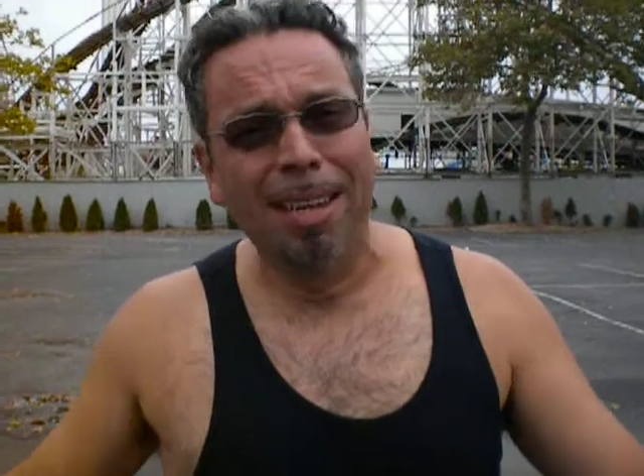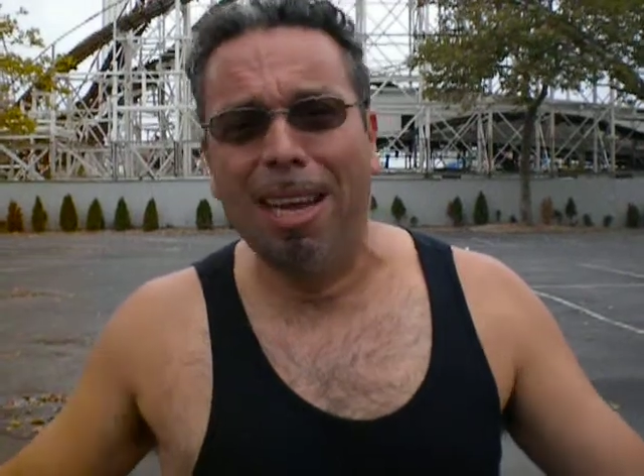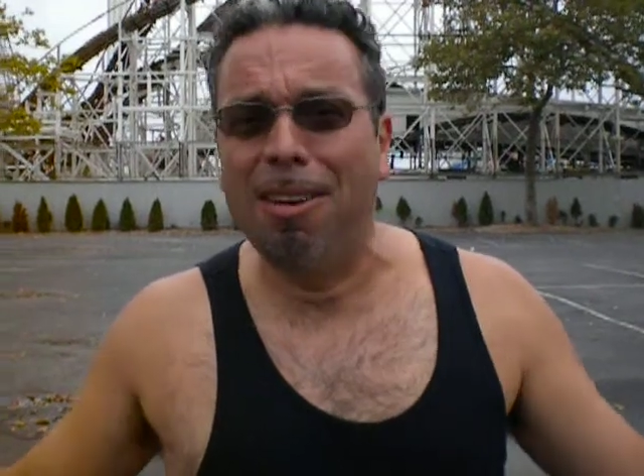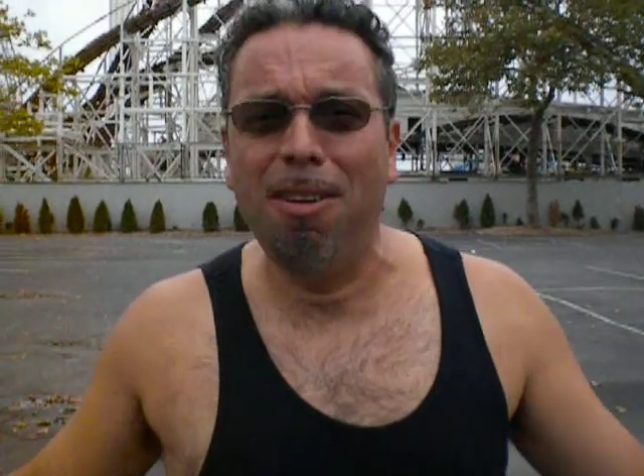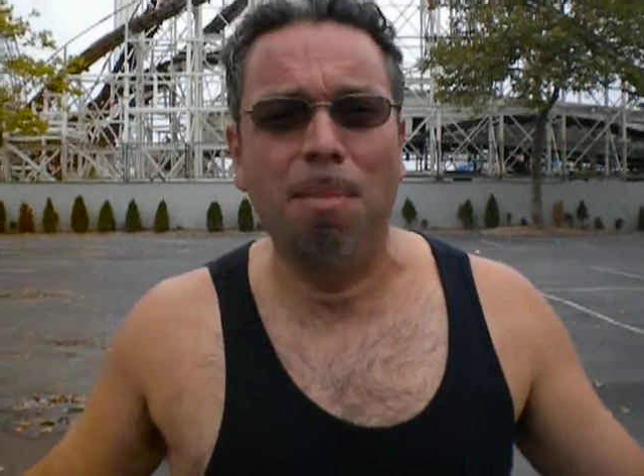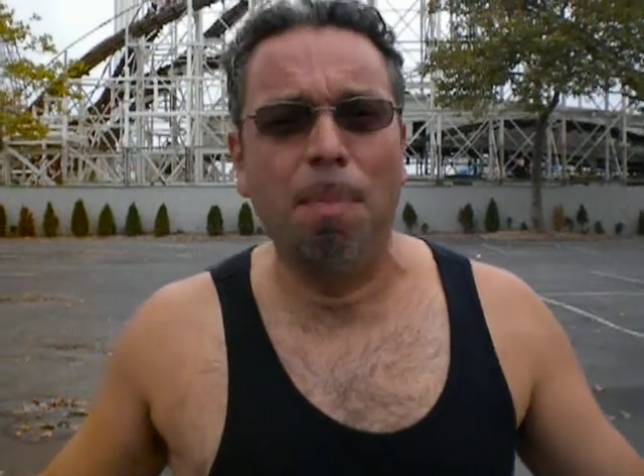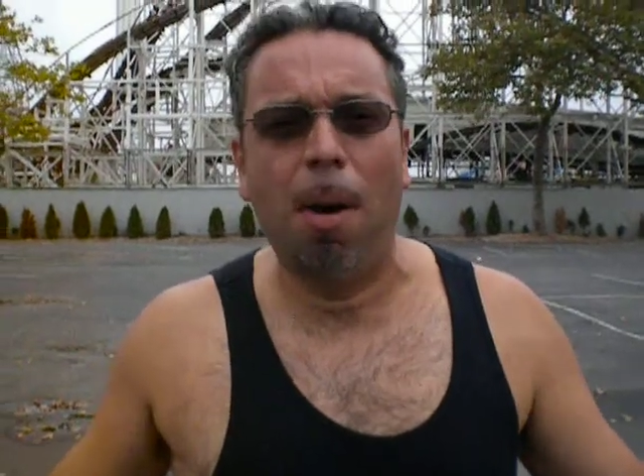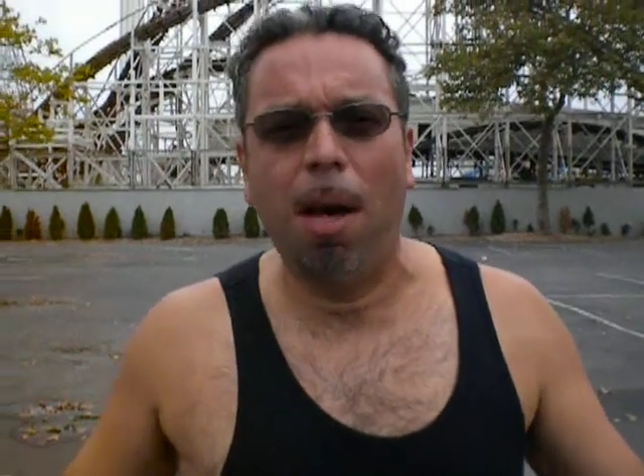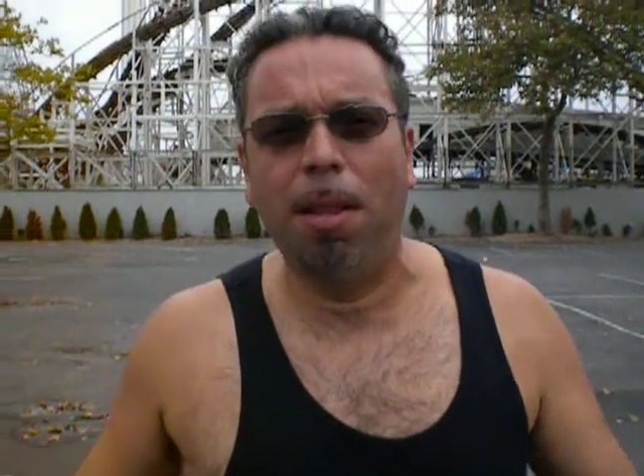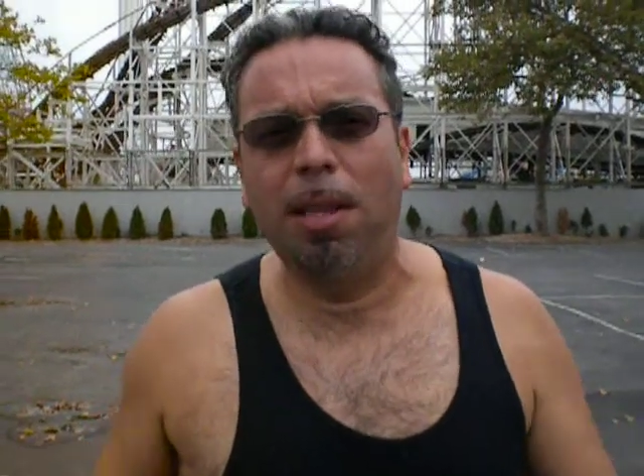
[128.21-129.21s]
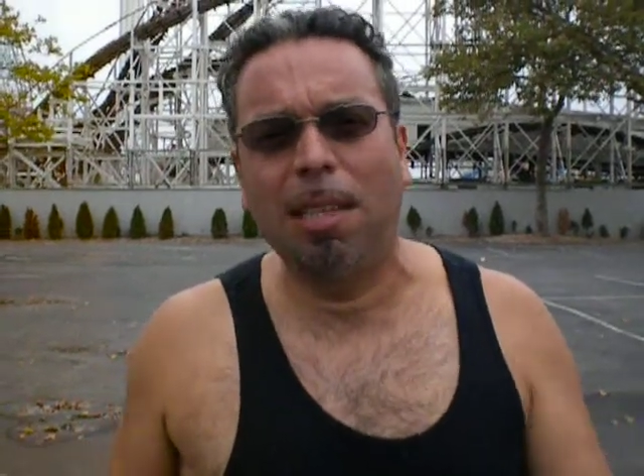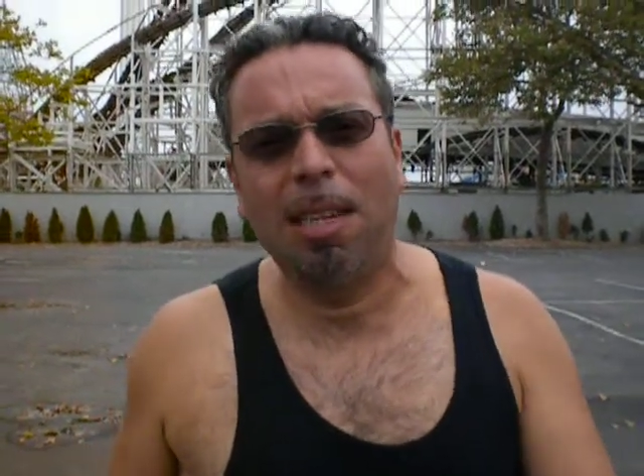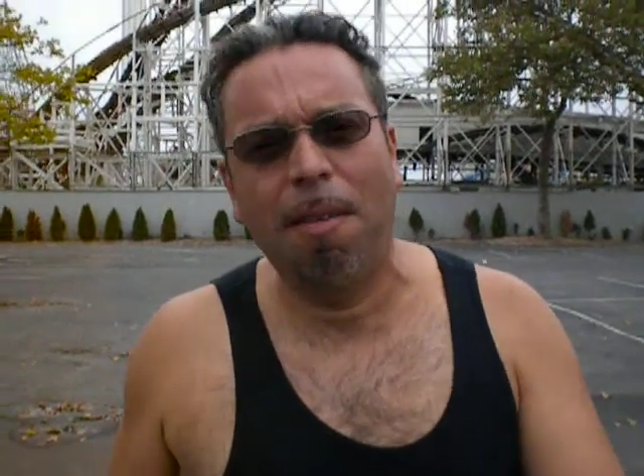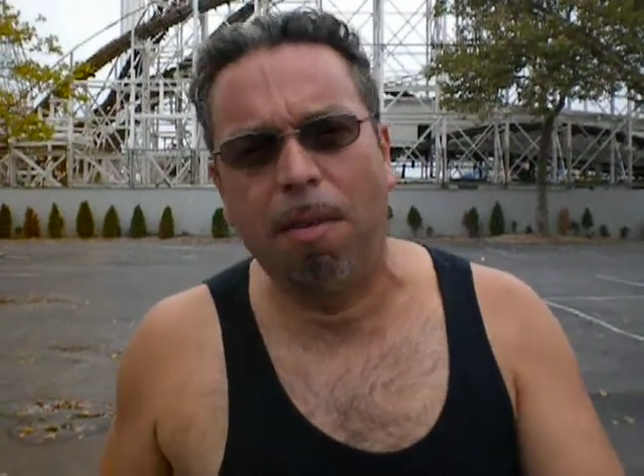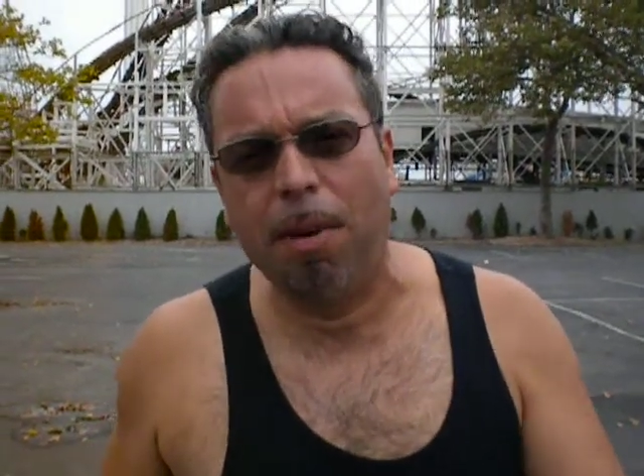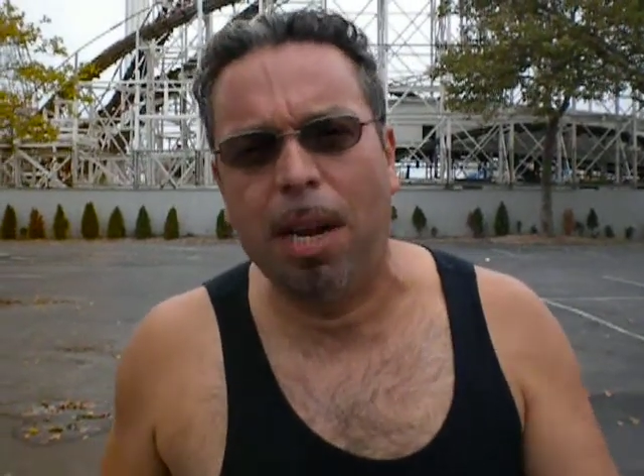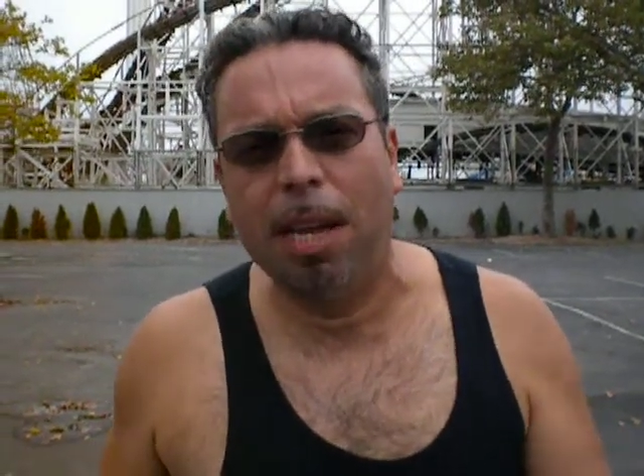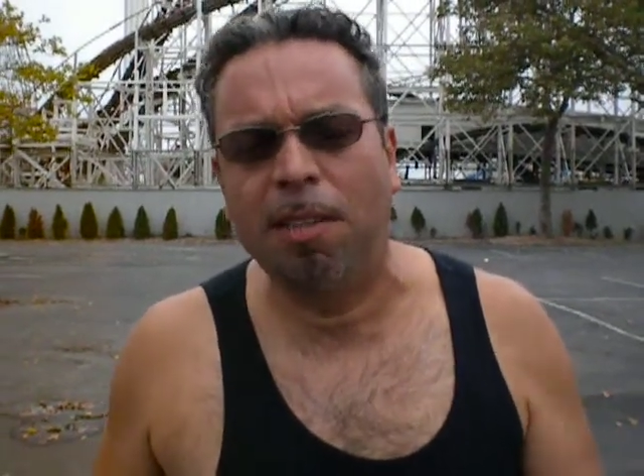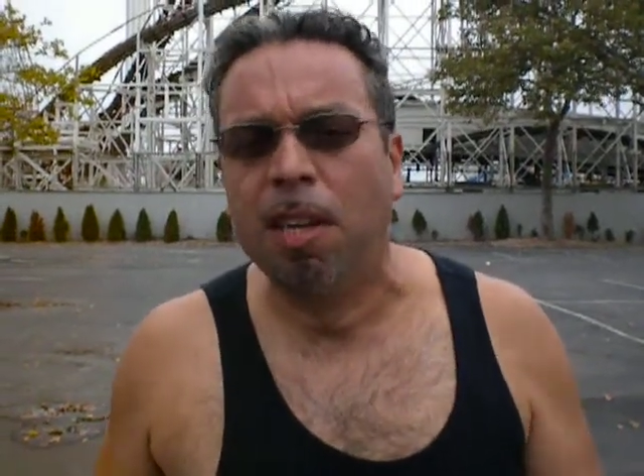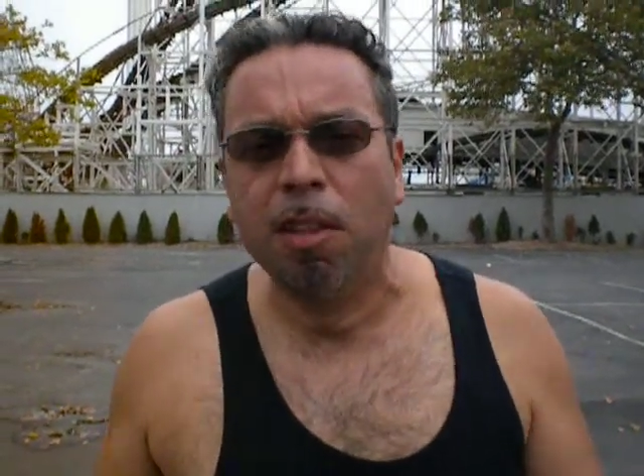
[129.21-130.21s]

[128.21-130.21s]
It couldn't be bothered. That's not very nice.